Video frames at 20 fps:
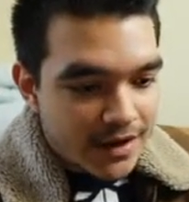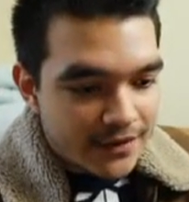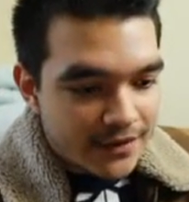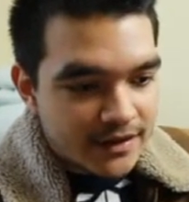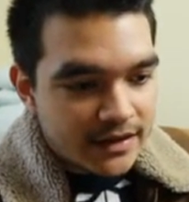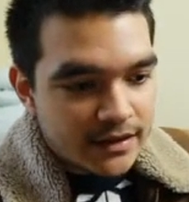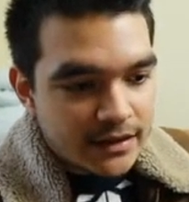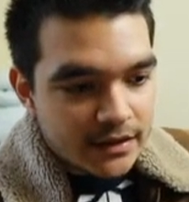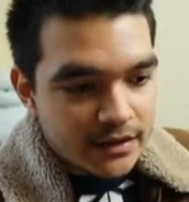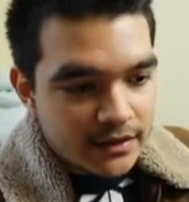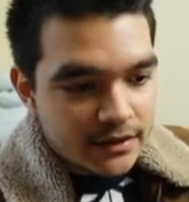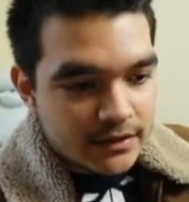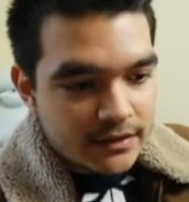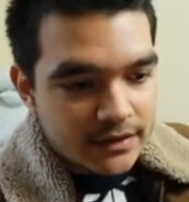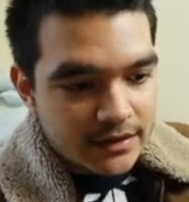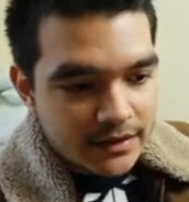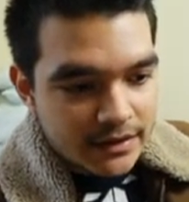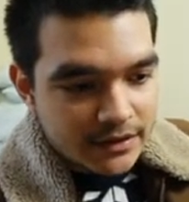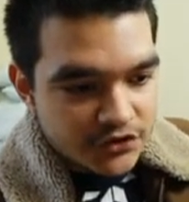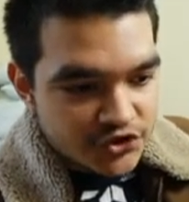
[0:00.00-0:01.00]
the
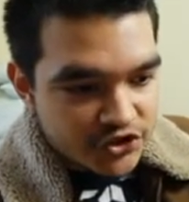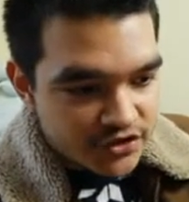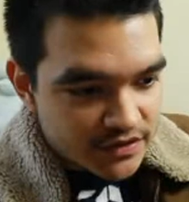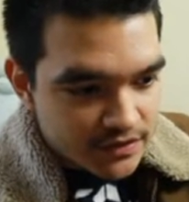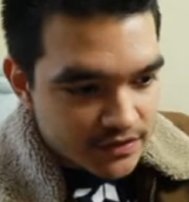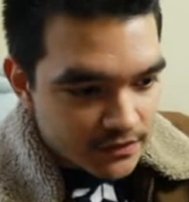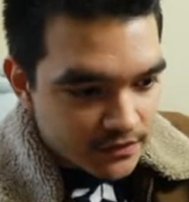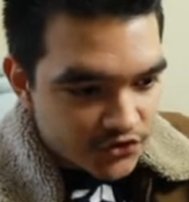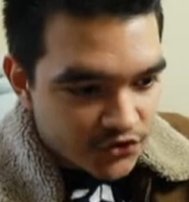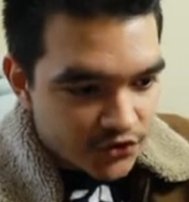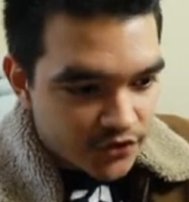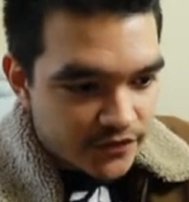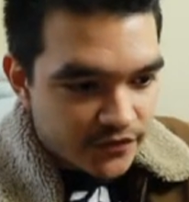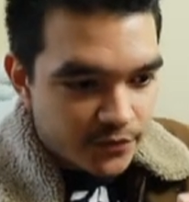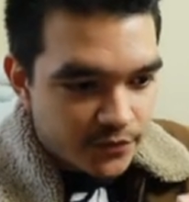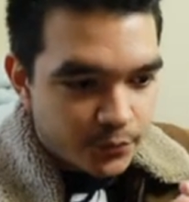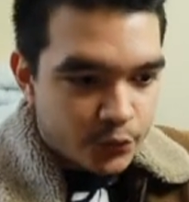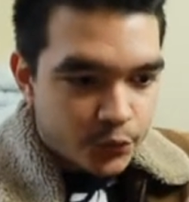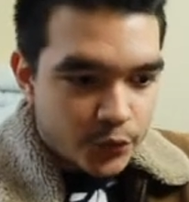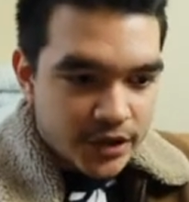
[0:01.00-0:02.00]
just sort of
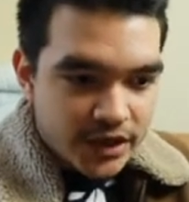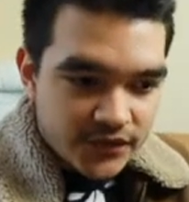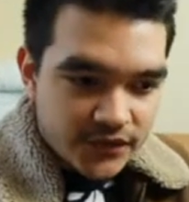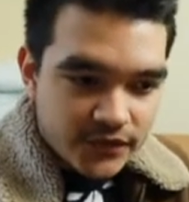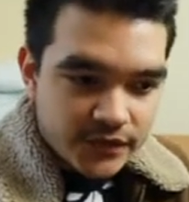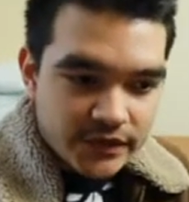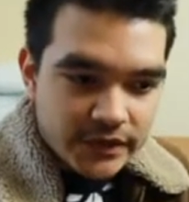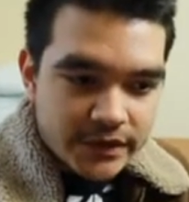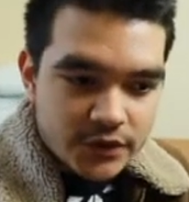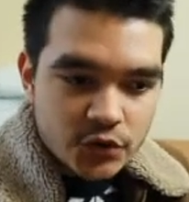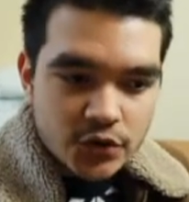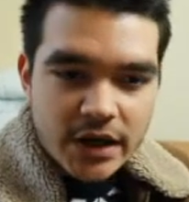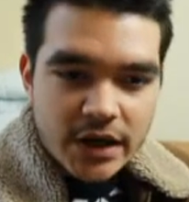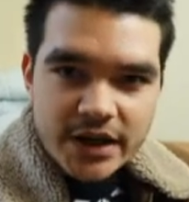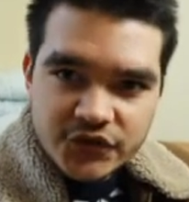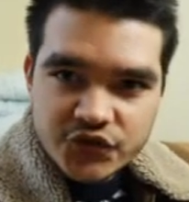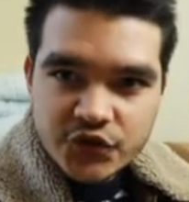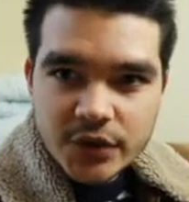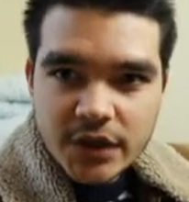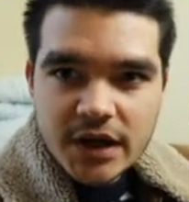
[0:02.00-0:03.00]
brief little
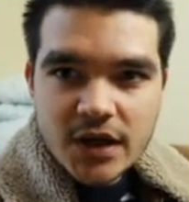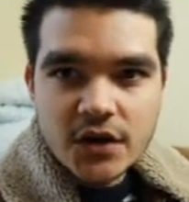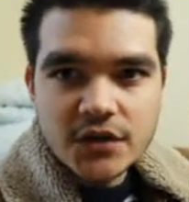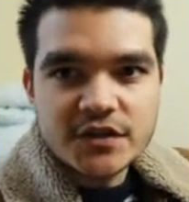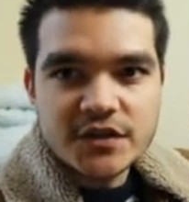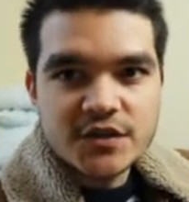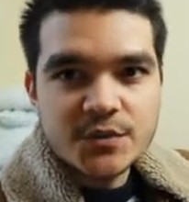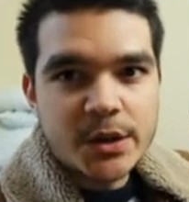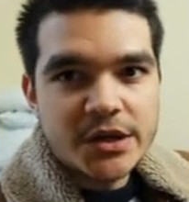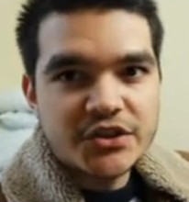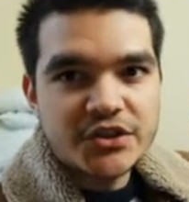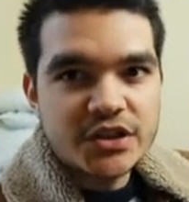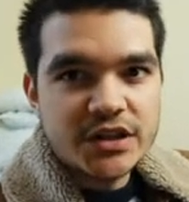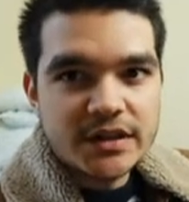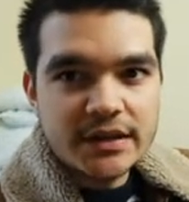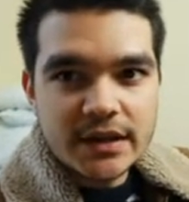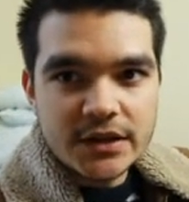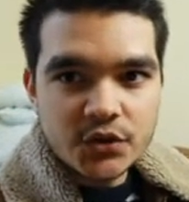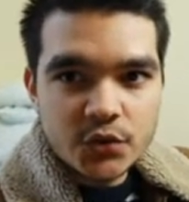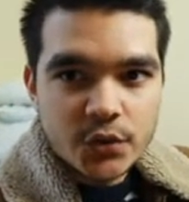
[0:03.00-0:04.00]
entry on the spreadsheet
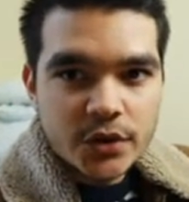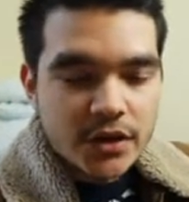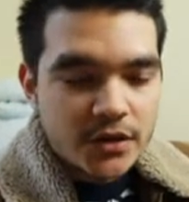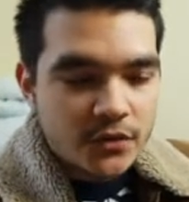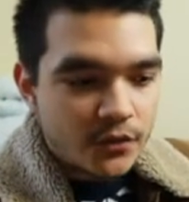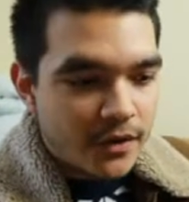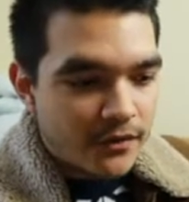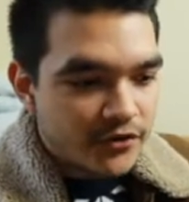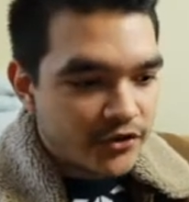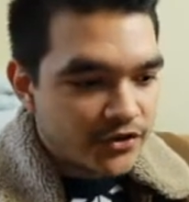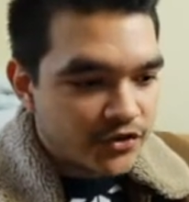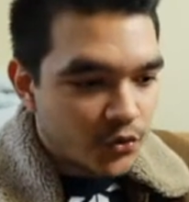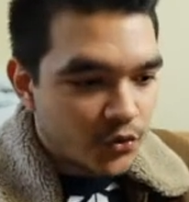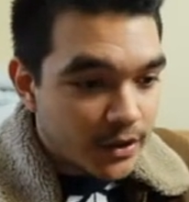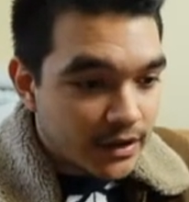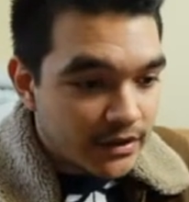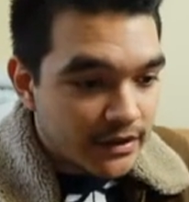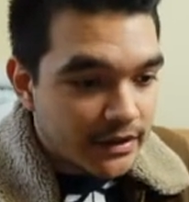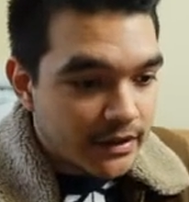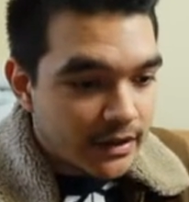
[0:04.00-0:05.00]
that you can reference
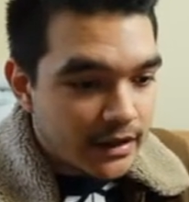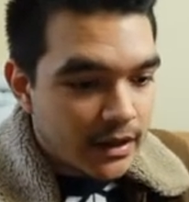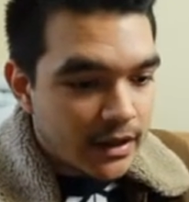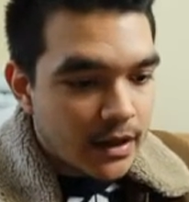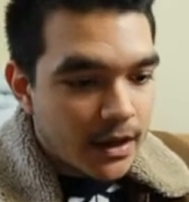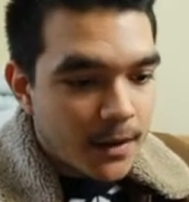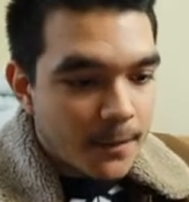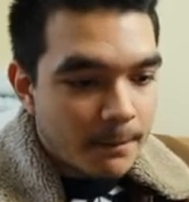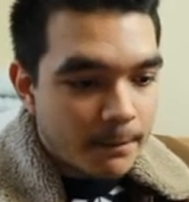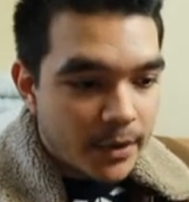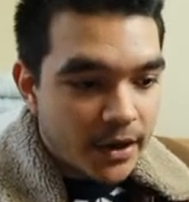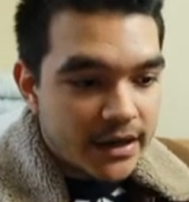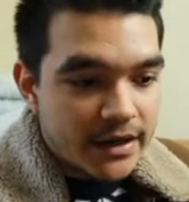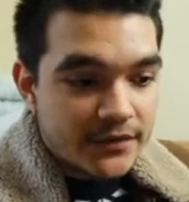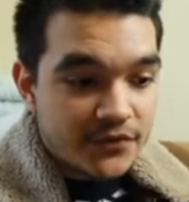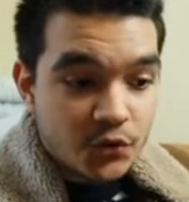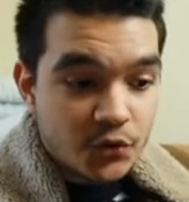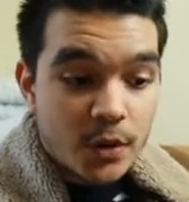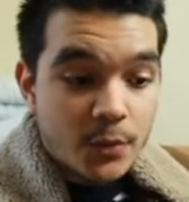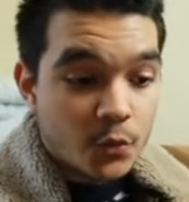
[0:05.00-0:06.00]
quickly. But if
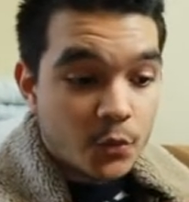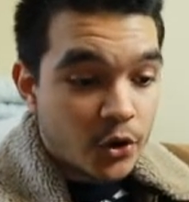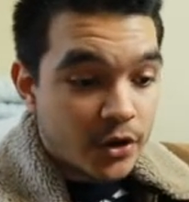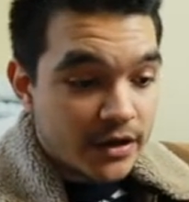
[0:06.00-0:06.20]
you want more